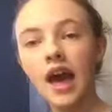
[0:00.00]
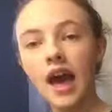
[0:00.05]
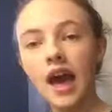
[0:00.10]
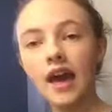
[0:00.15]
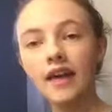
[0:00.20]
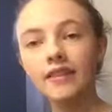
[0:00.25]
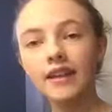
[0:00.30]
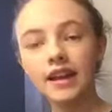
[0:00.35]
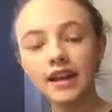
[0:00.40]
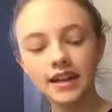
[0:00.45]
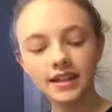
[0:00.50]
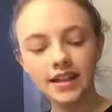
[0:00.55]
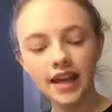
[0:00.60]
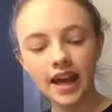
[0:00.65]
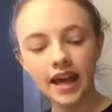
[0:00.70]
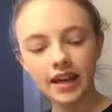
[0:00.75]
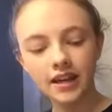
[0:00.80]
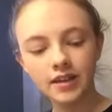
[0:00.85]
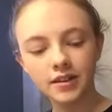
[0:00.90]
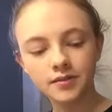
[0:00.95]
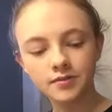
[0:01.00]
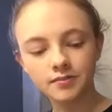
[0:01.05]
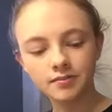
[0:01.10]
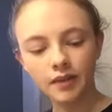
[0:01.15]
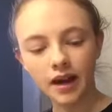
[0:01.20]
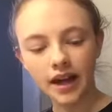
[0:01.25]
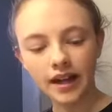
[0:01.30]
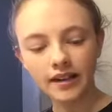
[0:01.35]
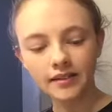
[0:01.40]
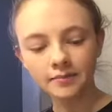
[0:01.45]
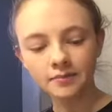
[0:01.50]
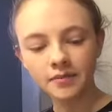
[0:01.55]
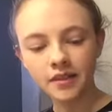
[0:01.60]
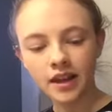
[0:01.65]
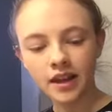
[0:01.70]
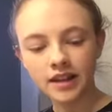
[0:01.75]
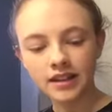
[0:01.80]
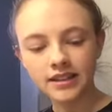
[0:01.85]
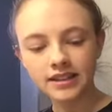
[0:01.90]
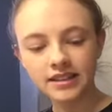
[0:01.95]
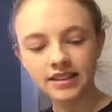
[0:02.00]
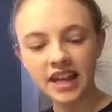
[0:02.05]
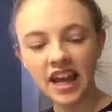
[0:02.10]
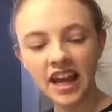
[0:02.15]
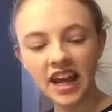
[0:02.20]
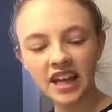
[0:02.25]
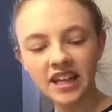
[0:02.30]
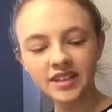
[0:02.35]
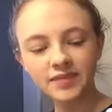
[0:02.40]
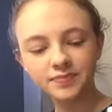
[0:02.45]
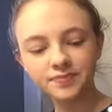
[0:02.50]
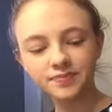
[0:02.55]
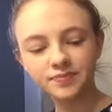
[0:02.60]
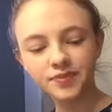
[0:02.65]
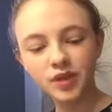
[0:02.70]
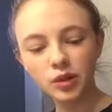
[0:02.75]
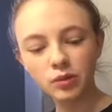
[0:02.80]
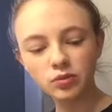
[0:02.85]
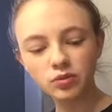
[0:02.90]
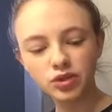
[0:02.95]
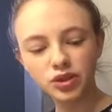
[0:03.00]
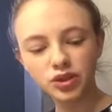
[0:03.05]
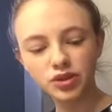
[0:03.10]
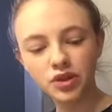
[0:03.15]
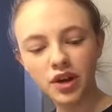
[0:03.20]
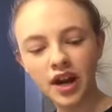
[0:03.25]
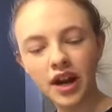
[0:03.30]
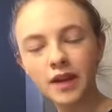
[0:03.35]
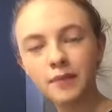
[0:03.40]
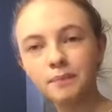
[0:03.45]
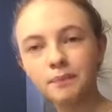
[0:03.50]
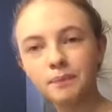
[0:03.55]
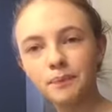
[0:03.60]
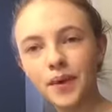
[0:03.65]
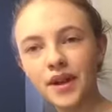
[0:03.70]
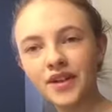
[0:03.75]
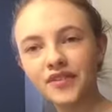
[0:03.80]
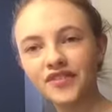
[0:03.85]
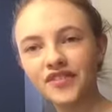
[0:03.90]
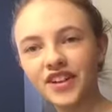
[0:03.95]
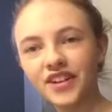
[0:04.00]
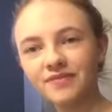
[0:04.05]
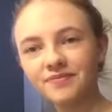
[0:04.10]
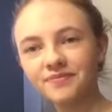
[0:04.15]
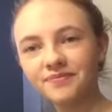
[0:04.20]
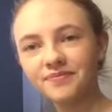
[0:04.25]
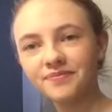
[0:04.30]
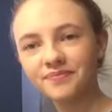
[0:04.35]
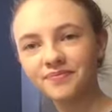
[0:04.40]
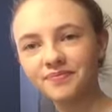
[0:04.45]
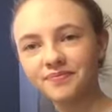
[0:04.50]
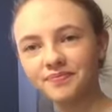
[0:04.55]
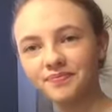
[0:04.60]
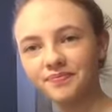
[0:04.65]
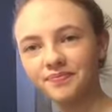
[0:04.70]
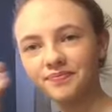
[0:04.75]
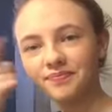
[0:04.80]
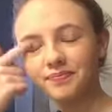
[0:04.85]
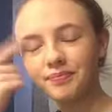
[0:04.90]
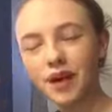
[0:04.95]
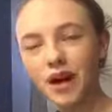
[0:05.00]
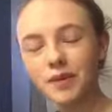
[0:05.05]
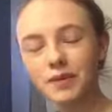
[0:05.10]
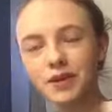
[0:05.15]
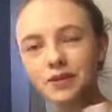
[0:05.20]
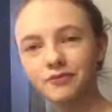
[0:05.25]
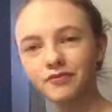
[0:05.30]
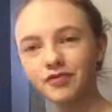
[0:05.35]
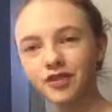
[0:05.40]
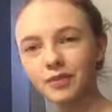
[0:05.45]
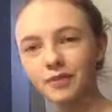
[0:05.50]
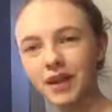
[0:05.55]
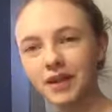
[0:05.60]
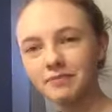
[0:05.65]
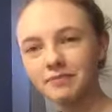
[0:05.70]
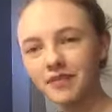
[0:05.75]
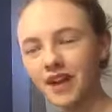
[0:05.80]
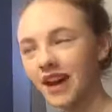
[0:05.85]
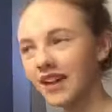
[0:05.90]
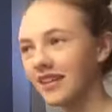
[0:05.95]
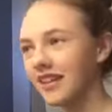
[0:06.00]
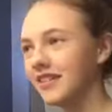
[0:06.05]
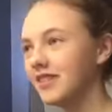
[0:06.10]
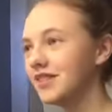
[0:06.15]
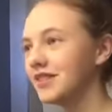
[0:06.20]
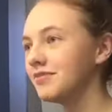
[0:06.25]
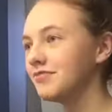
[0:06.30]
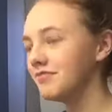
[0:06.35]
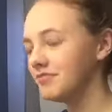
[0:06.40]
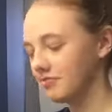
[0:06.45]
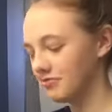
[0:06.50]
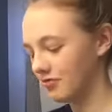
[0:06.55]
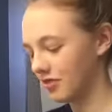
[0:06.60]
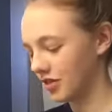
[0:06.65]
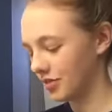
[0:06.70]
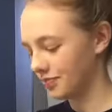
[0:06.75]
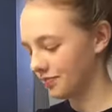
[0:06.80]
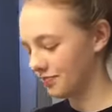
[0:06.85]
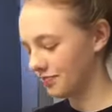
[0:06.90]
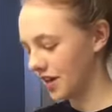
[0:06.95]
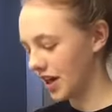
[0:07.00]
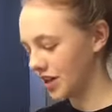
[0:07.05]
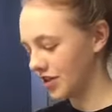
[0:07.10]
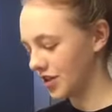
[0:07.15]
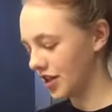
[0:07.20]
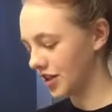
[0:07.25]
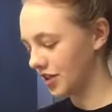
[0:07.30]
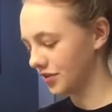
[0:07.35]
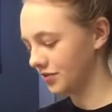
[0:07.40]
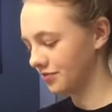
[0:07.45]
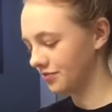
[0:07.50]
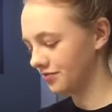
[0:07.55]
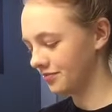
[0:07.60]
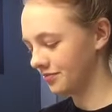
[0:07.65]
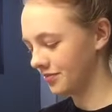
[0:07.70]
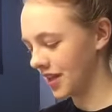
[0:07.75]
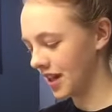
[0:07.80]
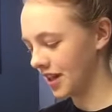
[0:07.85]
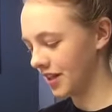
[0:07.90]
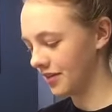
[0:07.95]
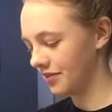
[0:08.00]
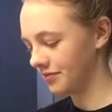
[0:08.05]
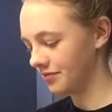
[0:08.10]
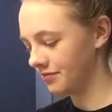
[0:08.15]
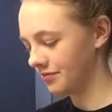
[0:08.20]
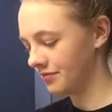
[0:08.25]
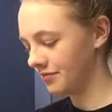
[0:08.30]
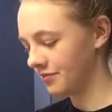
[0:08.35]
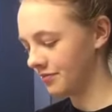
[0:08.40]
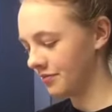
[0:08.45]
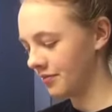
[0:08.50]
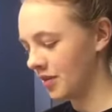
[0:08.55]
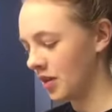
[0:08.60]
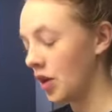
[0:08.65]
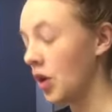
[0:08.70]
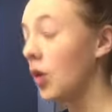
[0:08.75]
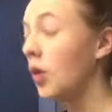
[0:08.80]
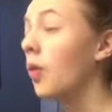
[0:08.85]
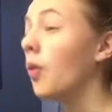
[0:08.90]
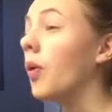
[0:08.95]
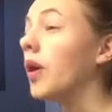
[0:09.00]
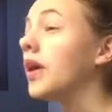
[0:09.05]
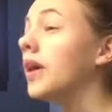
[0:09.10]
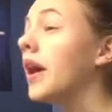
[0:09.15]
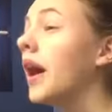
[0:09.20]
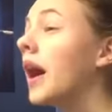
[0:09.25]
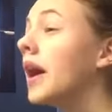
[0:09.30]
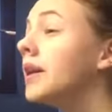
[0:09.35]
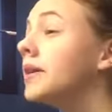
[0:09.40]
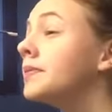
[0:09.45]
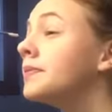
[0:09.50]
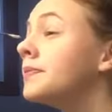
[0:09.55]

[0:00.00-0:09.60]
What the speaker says: And then I take my Stay Don't Stray Benefit primer for my eyelids for eyeshadow and whatnot.